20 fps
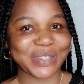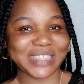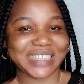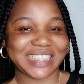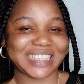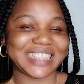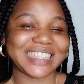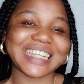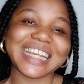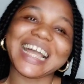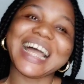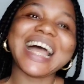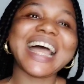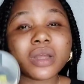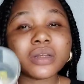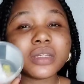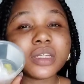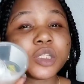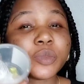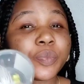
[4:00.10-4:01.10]
much.
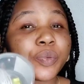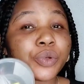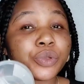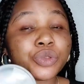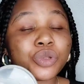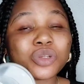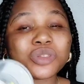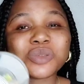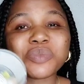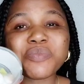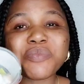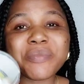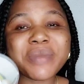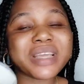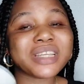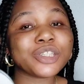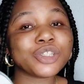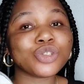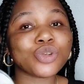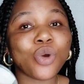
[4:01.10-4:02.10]
This product
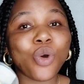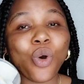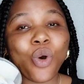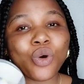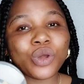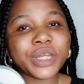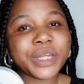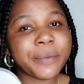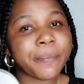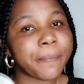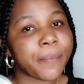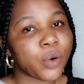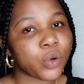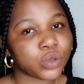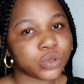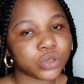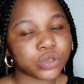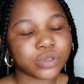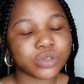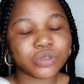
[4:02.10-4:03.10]
makes your honey
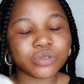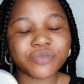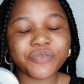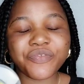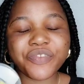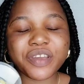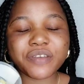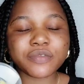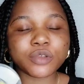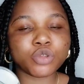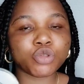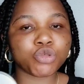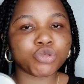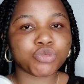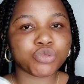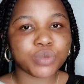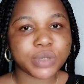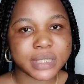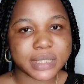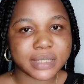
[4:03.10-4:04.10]
pots very
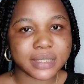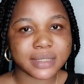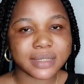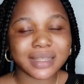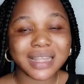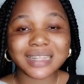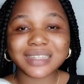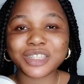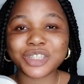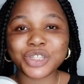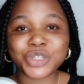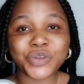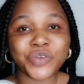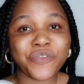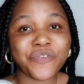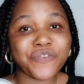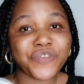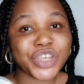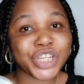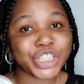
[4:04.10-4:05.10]
sweet. That is
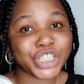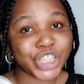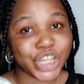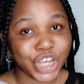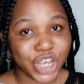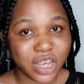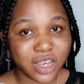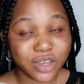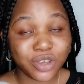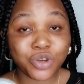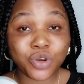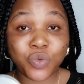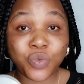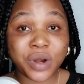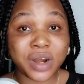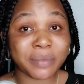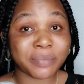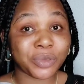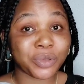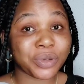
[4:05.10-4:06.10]
your VJ, you know
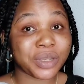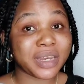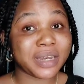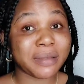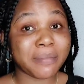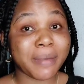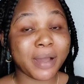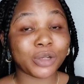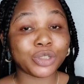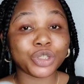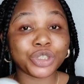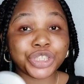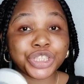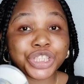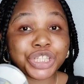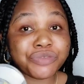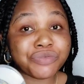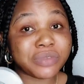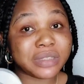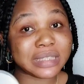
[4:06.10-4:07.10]
what I'm talking about, your
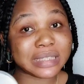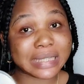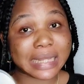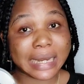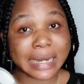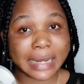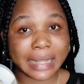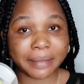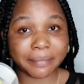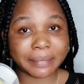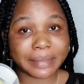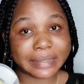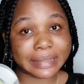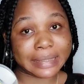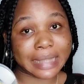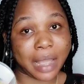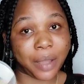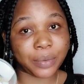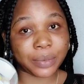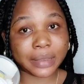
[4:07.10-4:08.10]
Jerusalem
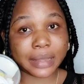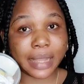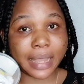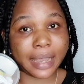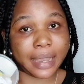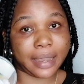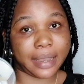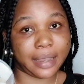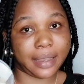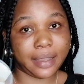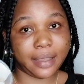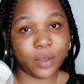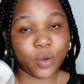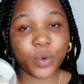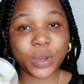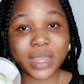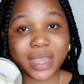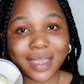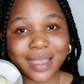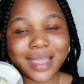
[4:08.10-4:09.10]
down there.
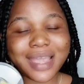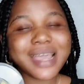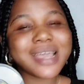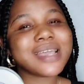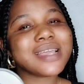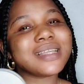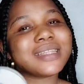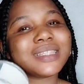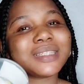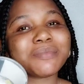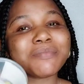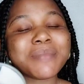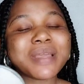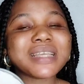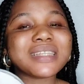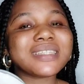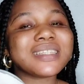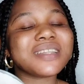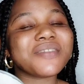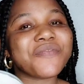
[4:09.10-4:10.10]
Okay, it
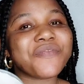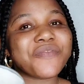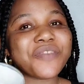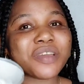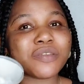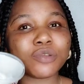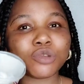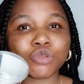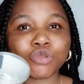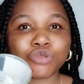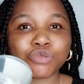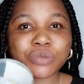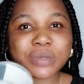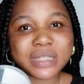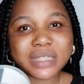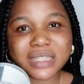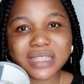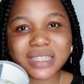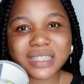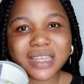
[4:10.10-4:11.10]
makes it very
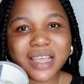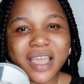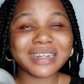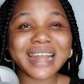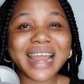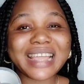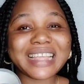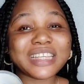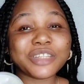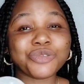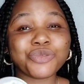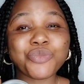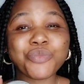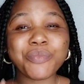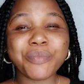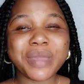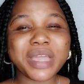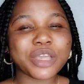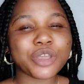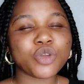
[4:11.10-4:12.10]
sweet. Like, it will
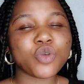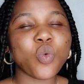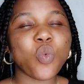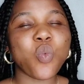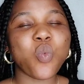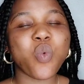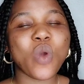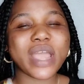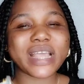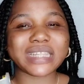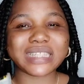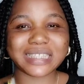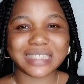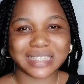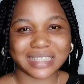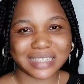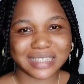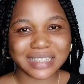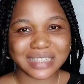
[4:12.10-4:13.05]
make you wet.